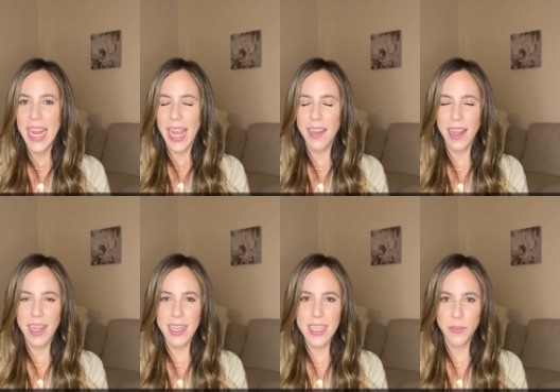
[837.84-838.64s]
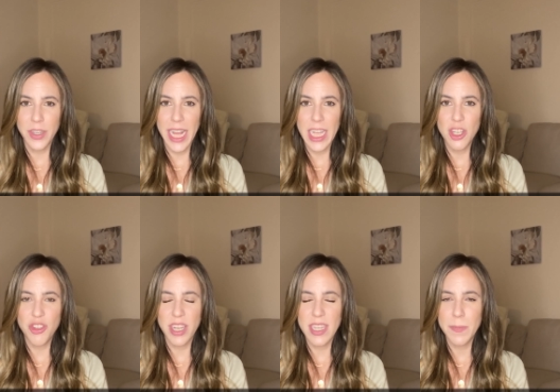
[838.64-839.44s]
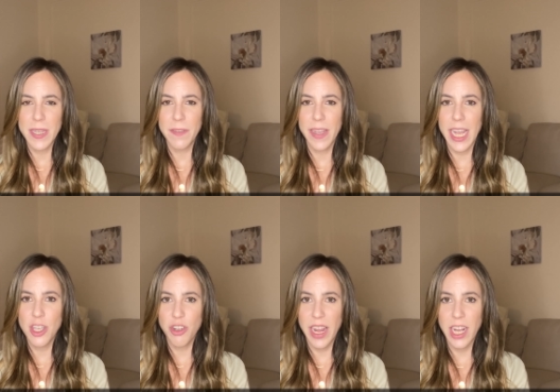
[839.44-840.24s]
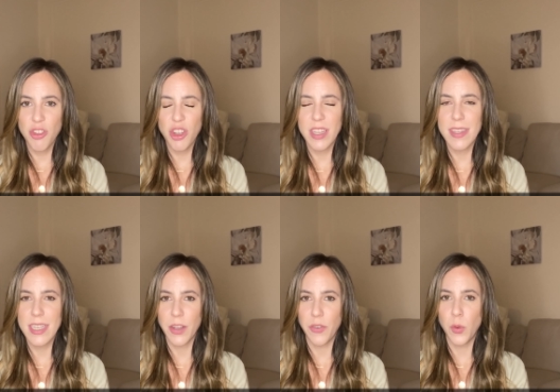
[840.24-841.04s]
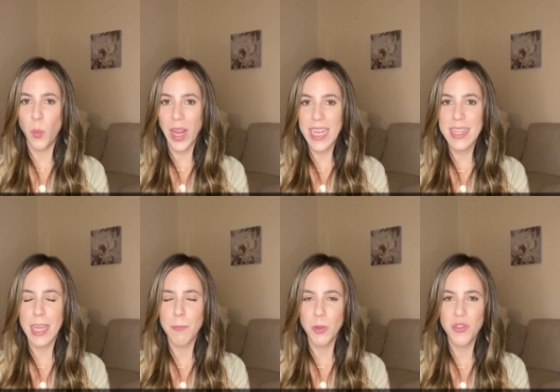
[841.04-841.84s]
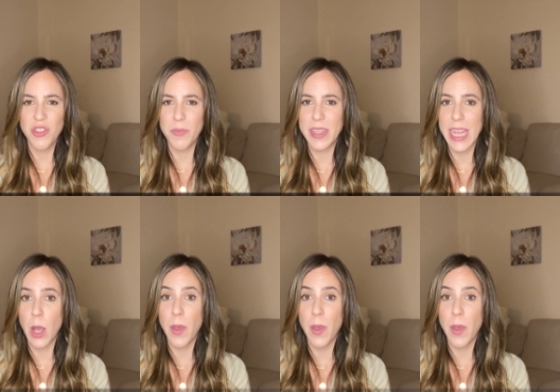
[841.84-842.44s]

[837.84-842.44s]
and different antigen specific interactions, different ways the immune system is saying we